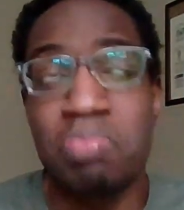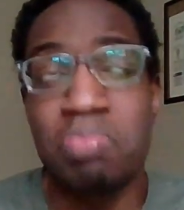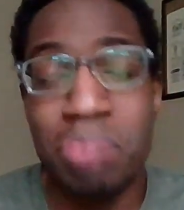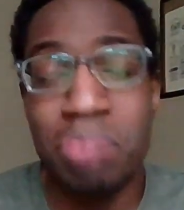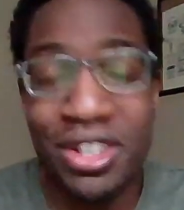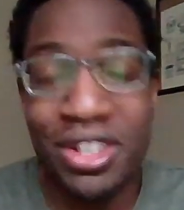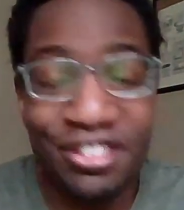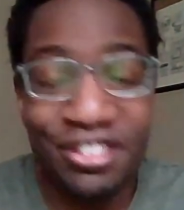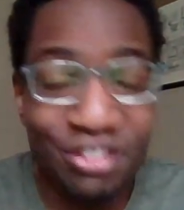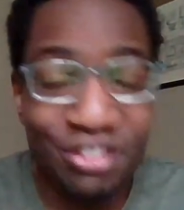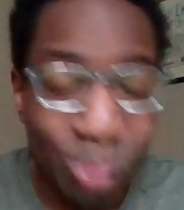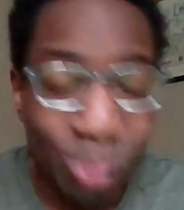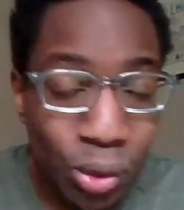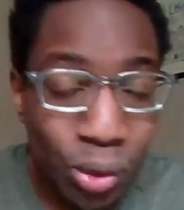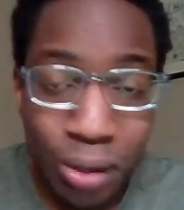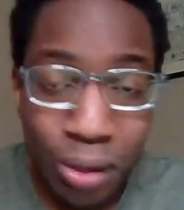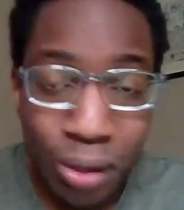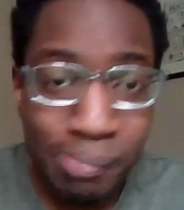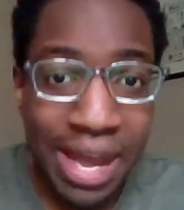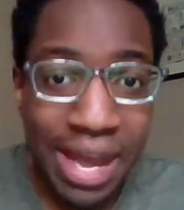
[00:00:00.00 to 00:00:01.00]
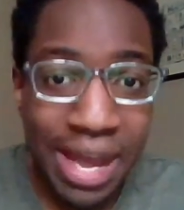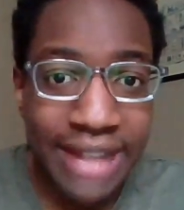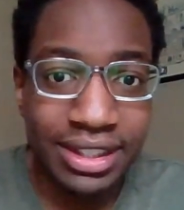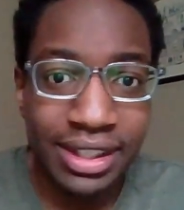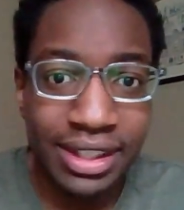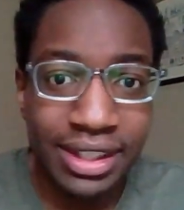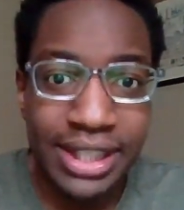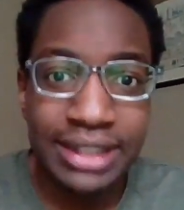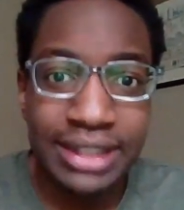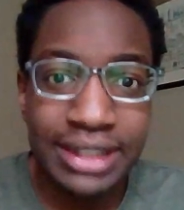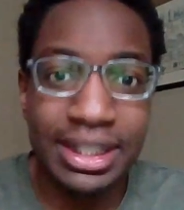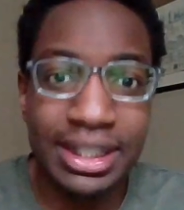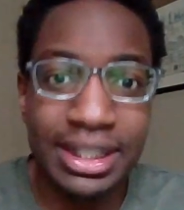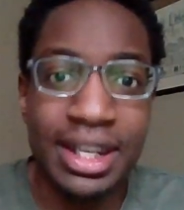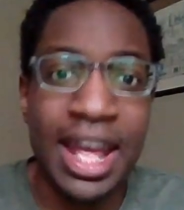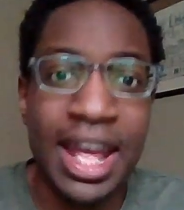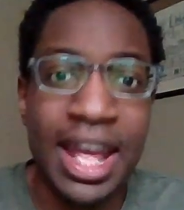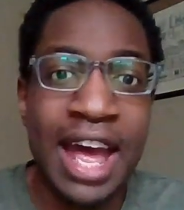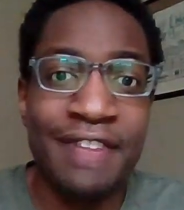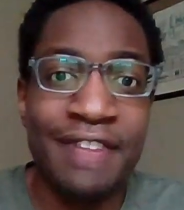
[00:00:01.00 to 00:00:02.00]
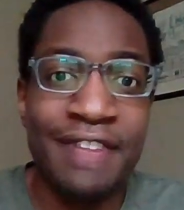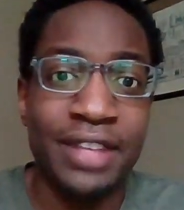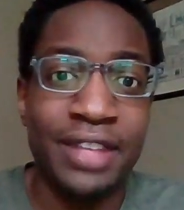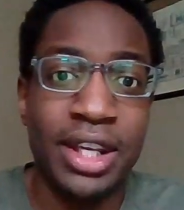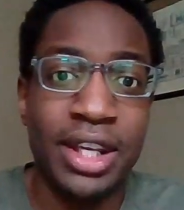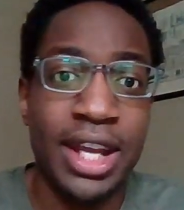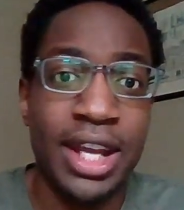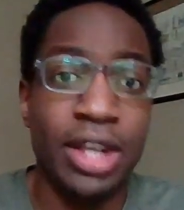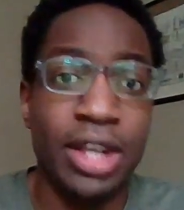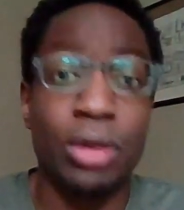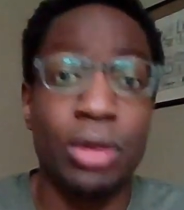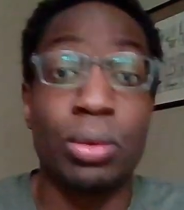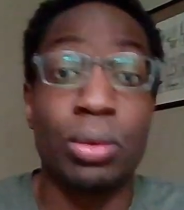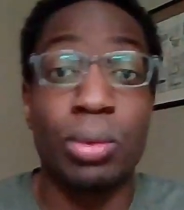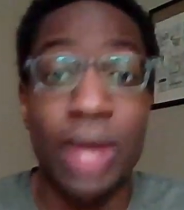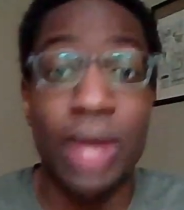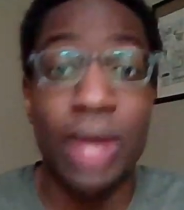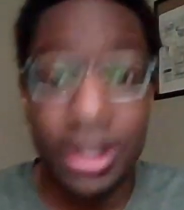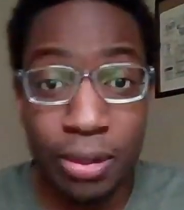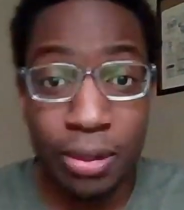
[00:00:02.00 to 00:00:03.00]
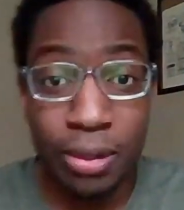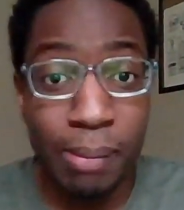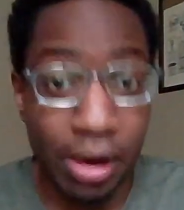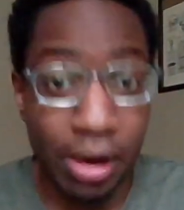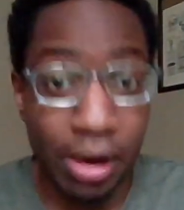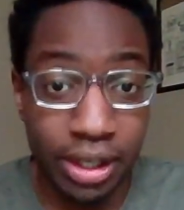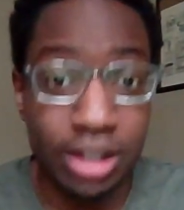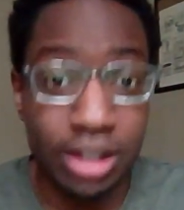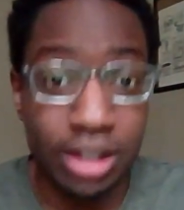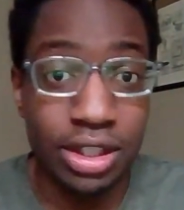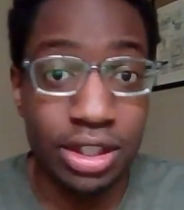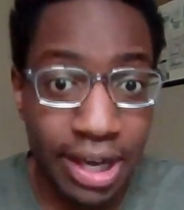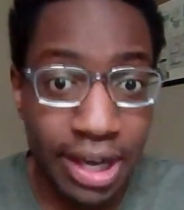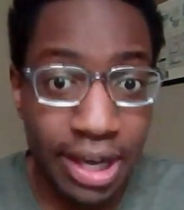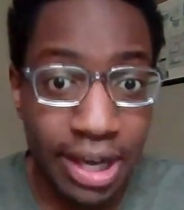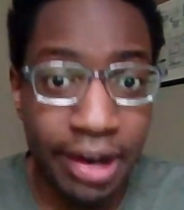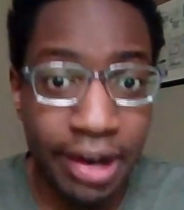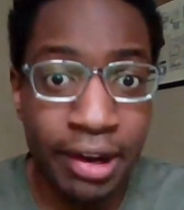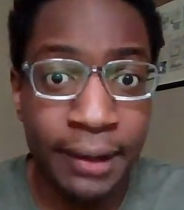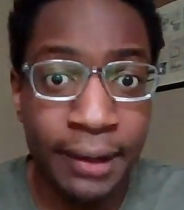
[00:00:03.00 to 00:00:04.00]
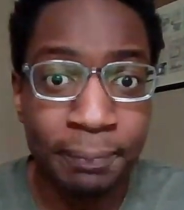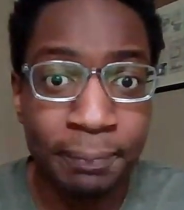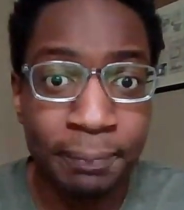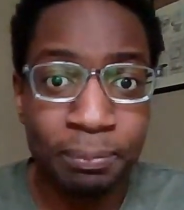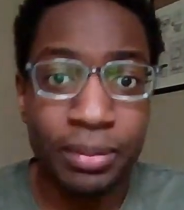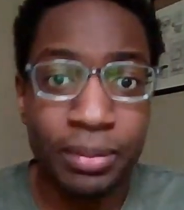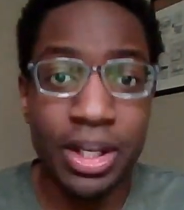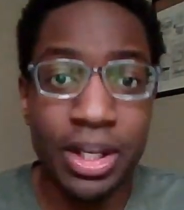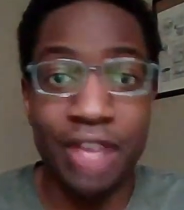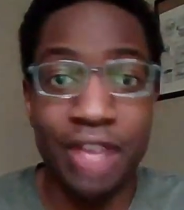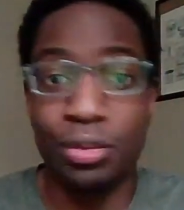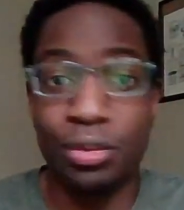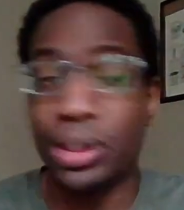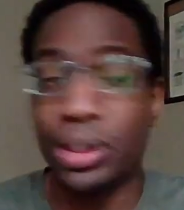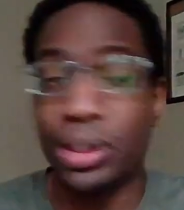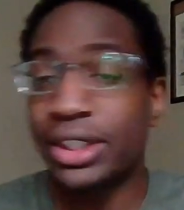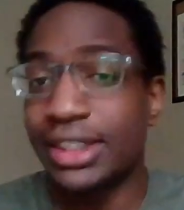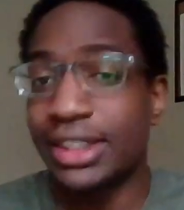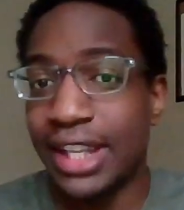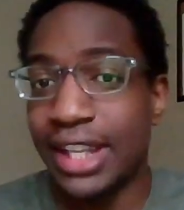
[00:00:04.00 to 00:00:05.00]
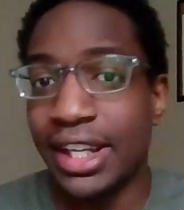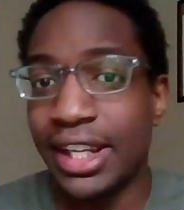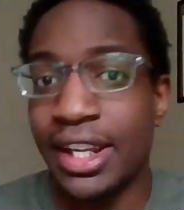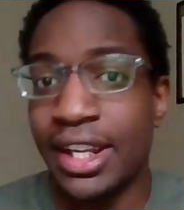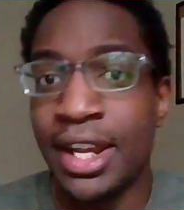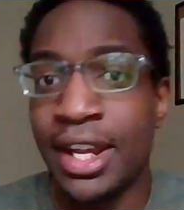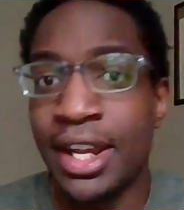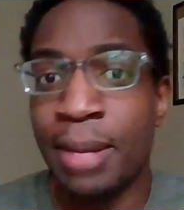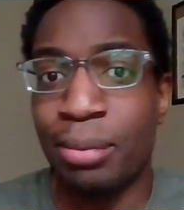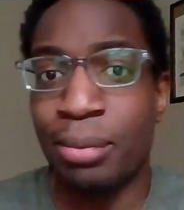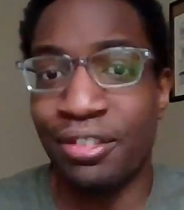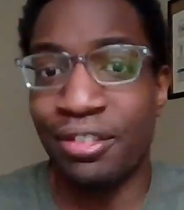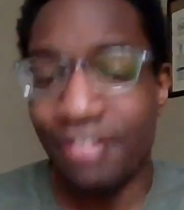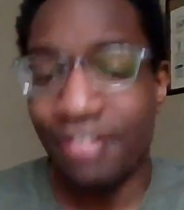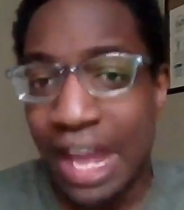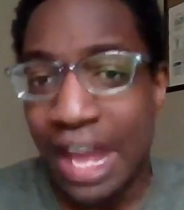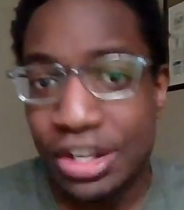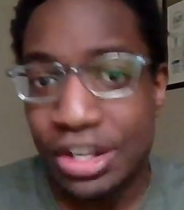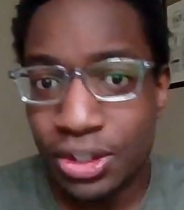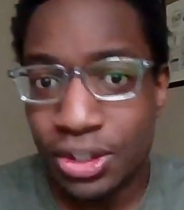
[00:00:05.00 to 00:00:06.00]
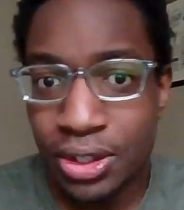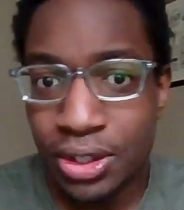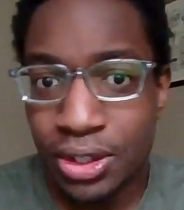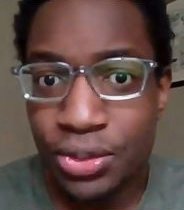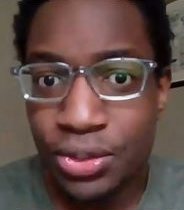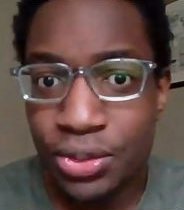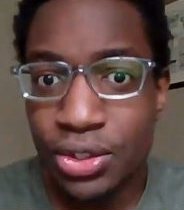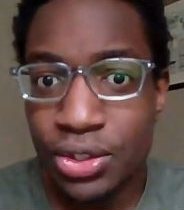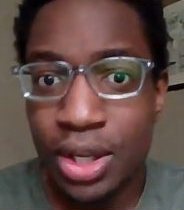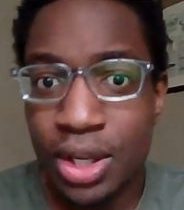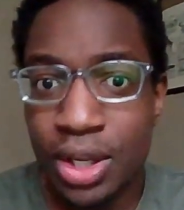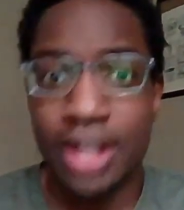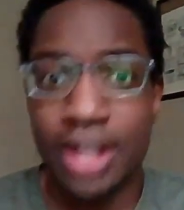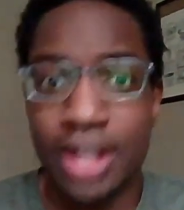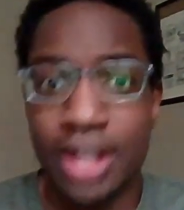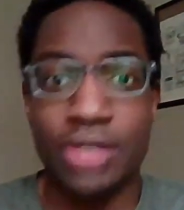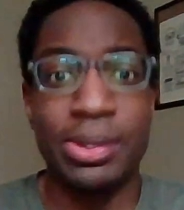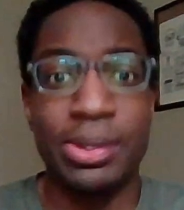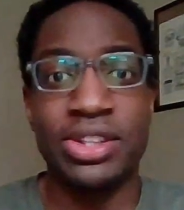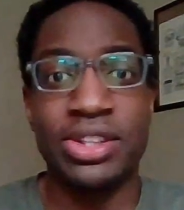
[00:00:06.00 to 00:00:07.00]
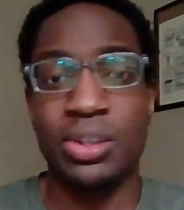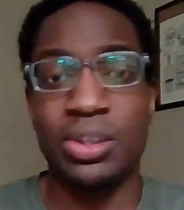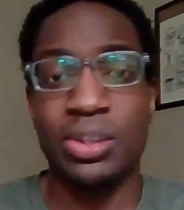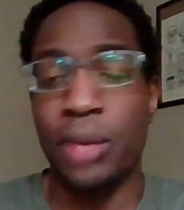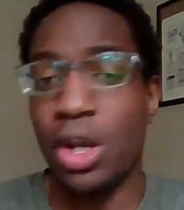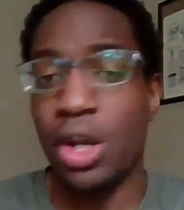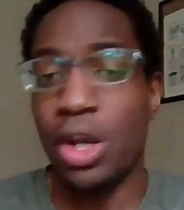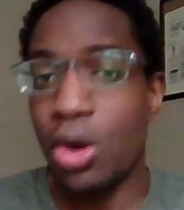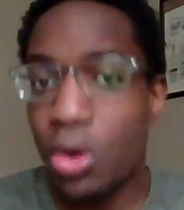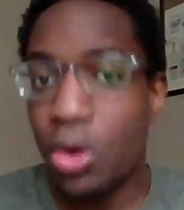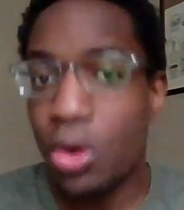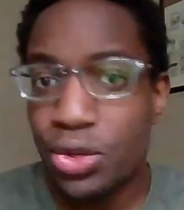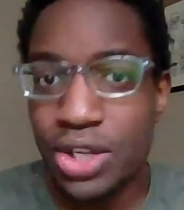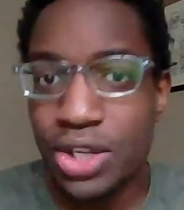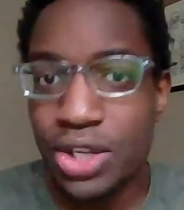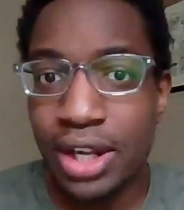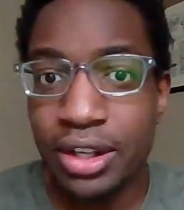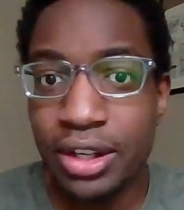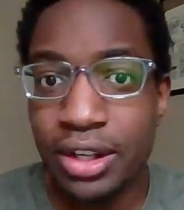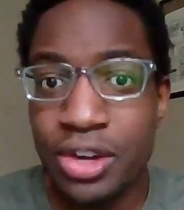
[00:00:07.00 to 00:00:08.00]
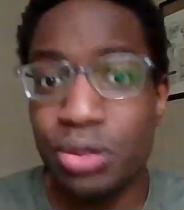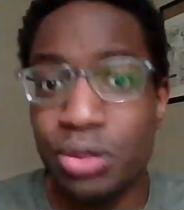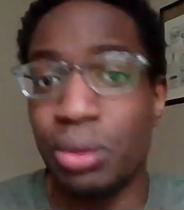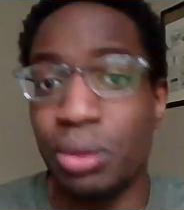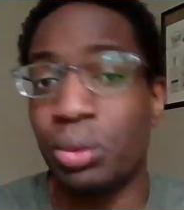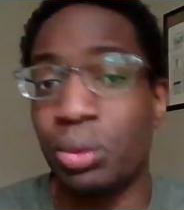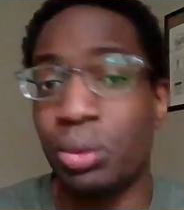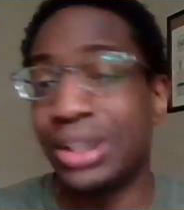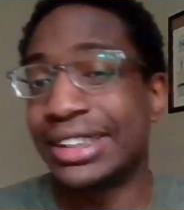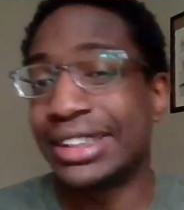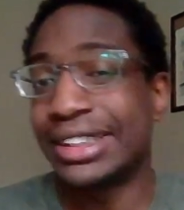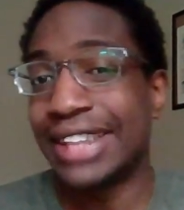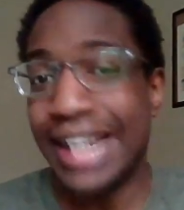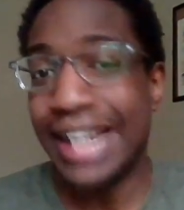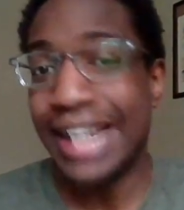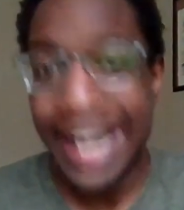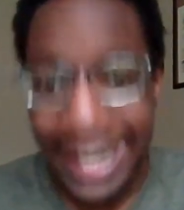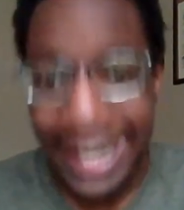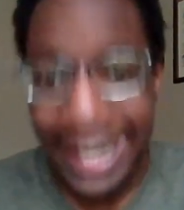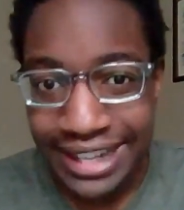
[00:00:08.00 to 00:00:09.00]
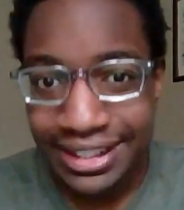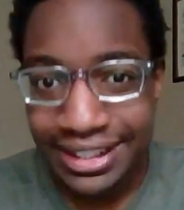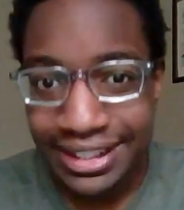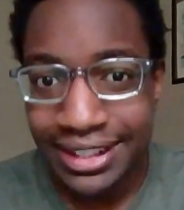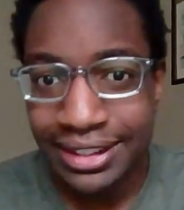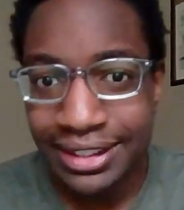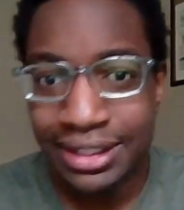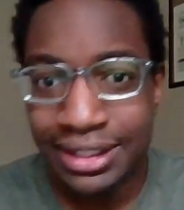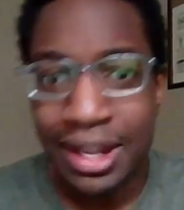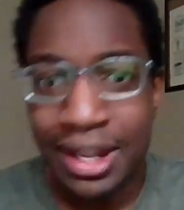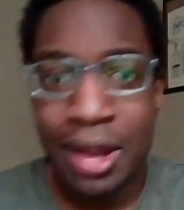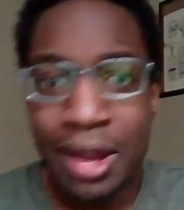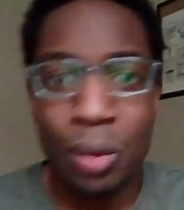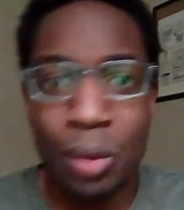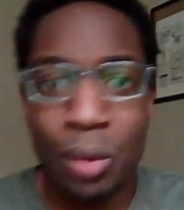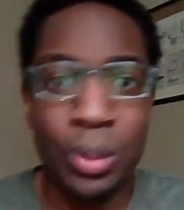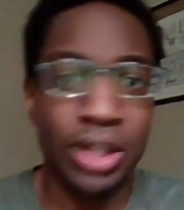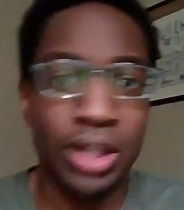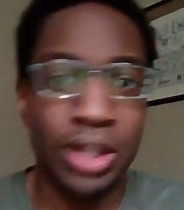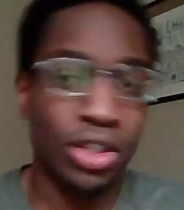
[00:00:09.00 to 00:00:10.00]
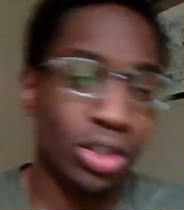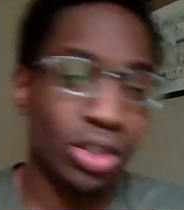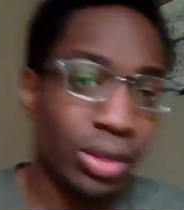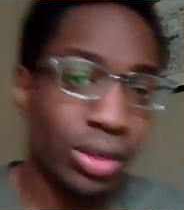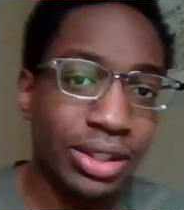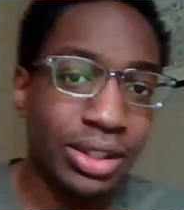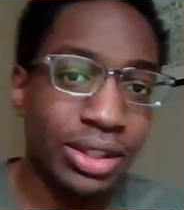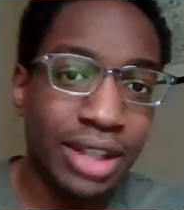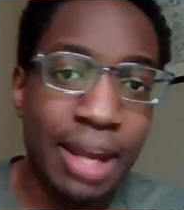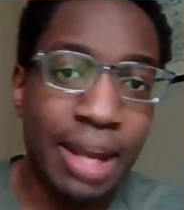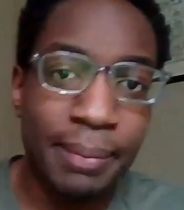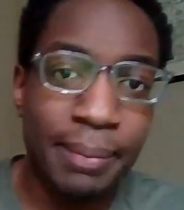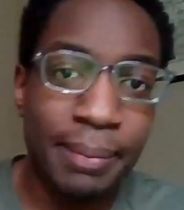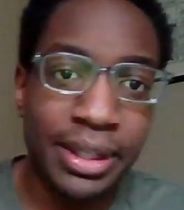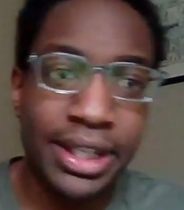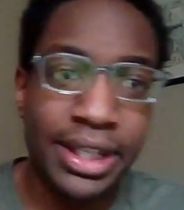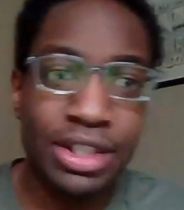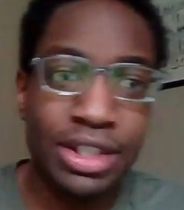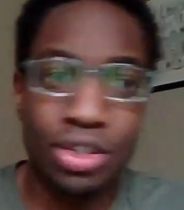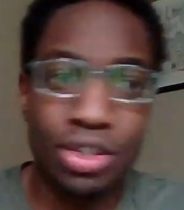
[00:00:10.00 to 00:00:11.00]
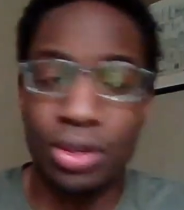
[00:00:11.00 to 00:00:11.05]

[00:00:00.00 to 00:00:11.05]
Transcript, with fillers: before batch leads and having a greater market share of real estate professionals especially with wholesalers, with real estate agents, with insurance companies.